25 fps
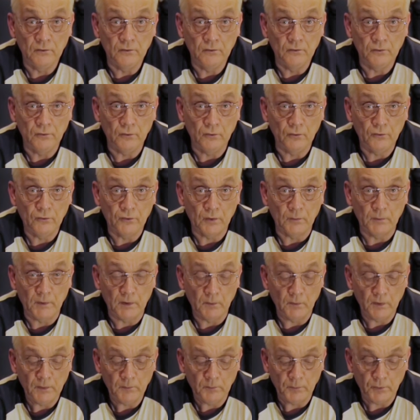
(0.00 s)
showing some of
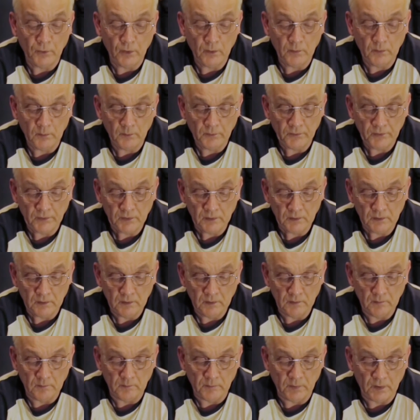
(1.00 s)
the wind problems,
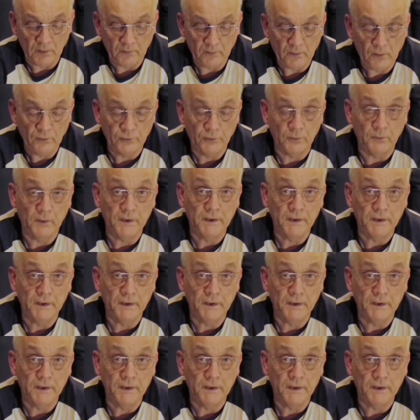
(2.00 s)
but I've also